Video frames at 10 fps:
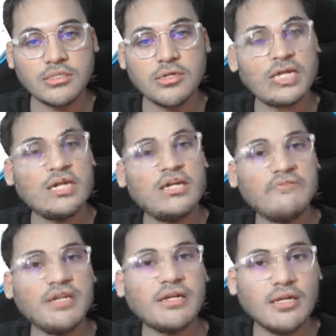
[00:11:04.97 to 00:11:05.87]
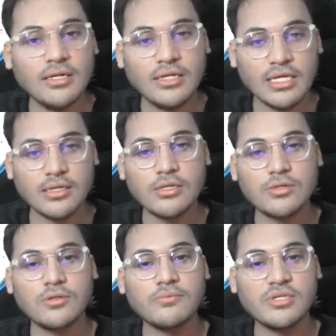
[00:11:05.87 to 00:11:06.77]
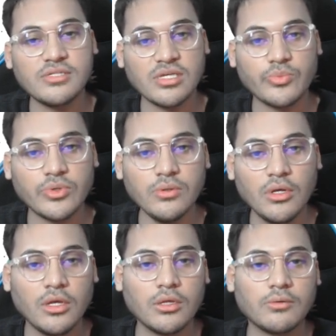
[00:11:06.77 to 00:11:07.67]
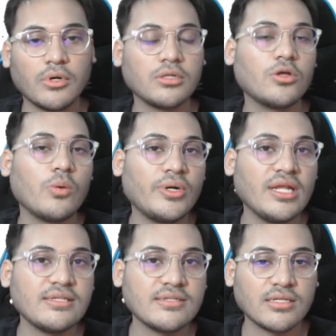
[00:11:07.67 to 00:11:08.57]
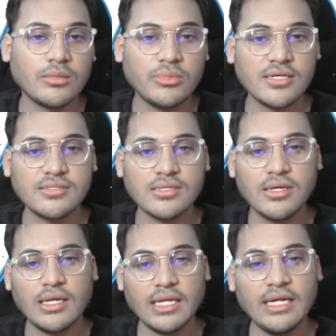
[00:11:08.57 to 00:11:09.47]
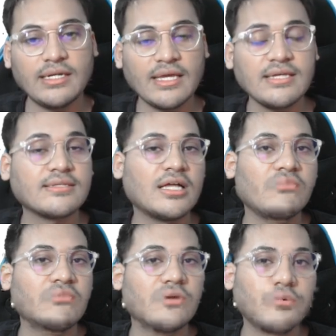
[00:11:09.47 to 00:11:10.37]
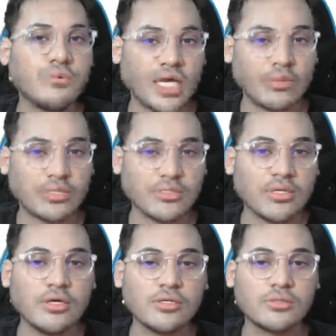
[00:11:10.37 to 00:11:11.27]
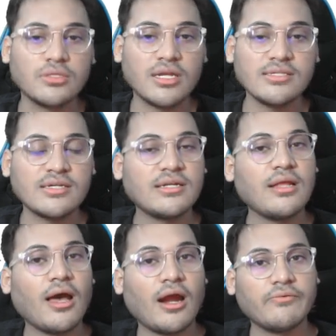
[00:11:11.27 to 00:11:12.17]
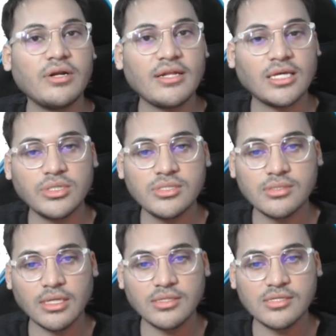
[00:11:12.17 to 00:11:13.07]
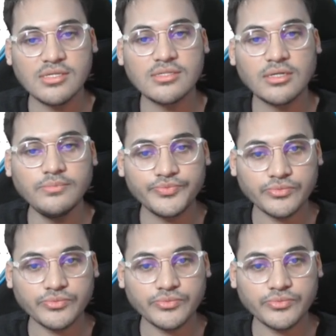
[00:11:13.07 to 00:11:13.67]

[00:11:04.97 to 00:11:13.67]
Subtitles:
not indefinitely take control of the CPU, what the operating system does, it takes helps of timers. So there are certain hardware timers in the system,